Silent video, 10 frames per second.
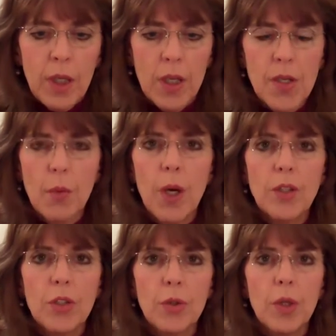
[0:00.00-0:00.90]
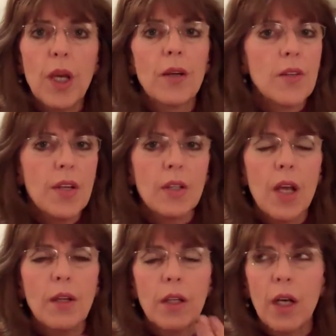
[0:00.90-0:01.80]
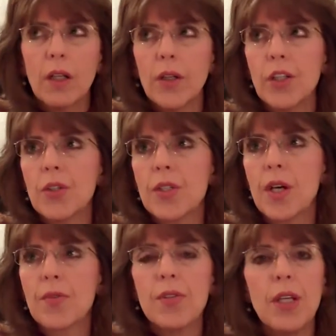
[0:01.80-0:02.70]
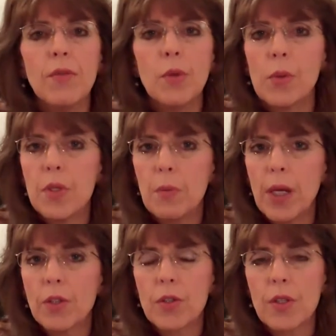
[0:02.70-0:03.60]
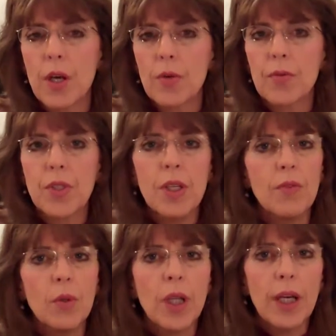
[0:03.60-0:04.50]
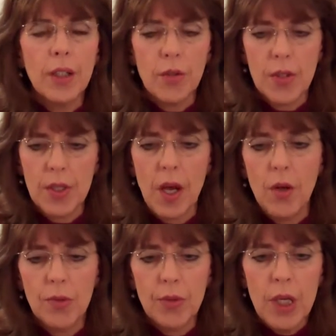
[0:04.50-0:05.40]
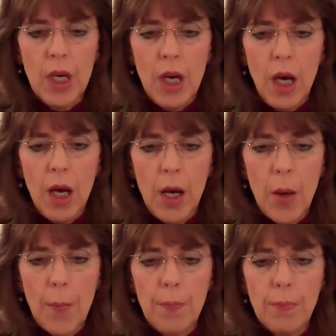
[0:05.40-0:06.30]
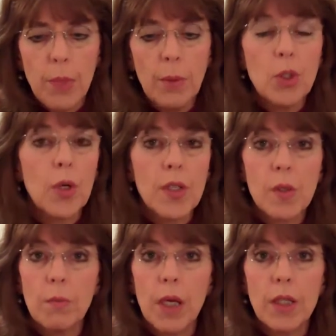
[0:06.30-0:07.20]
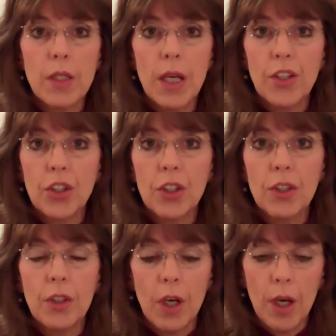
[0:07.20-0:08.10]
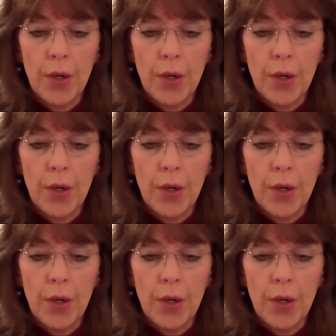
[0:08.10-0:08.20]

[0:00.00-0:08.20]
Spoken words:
Because I want you, and look at yourself. See if you respect yourself. See if you like yourself. Maybe try some meditation.